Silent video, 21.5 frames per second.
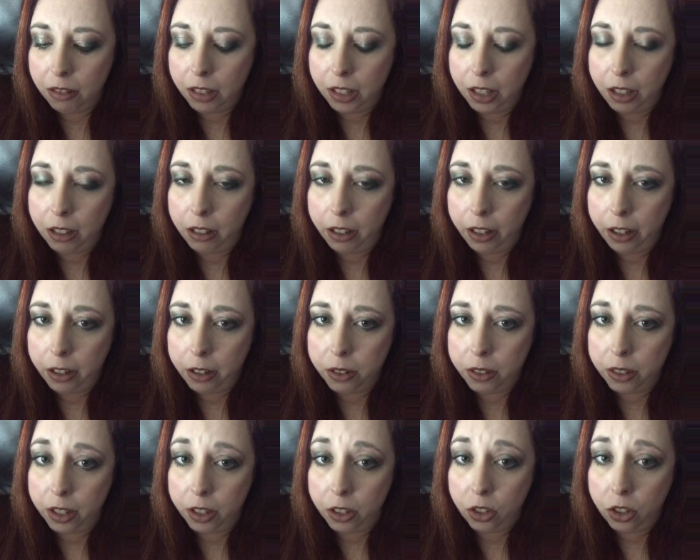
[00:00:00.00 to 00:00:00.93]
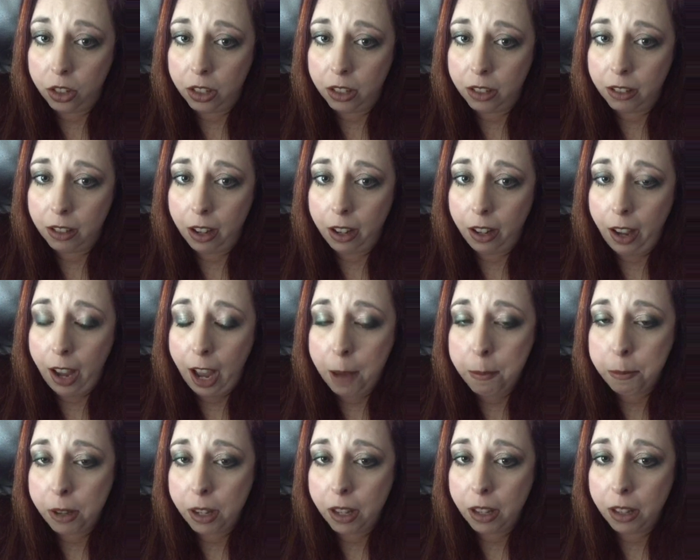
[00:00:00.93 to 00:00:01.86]
declares that she's not
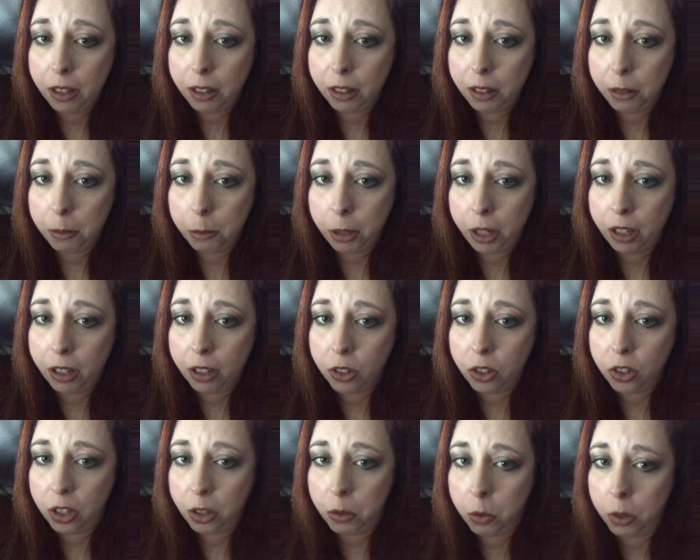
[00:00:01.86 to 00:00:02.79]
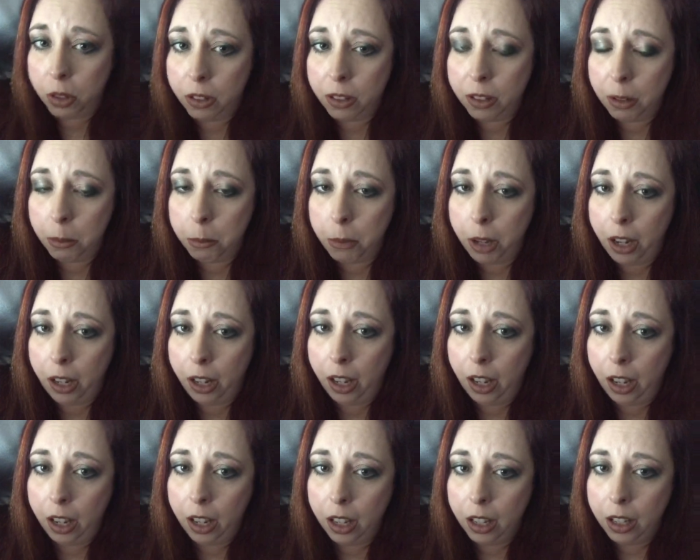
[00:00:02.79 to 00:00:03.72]
happy because she wants
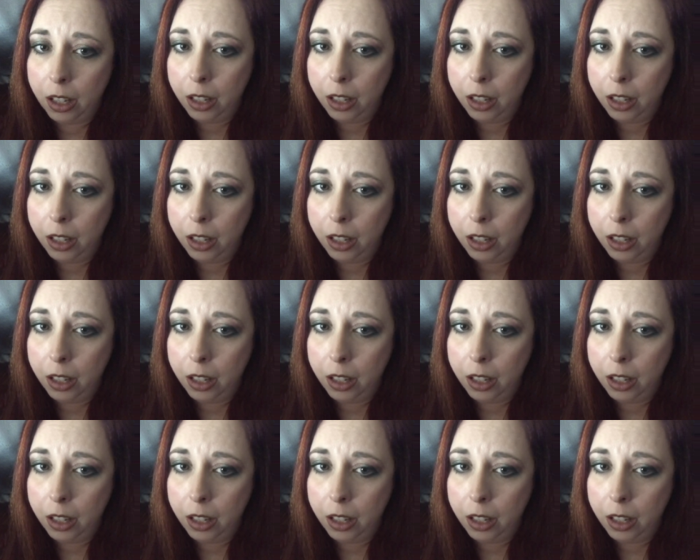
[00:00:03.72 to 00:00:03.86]
somebody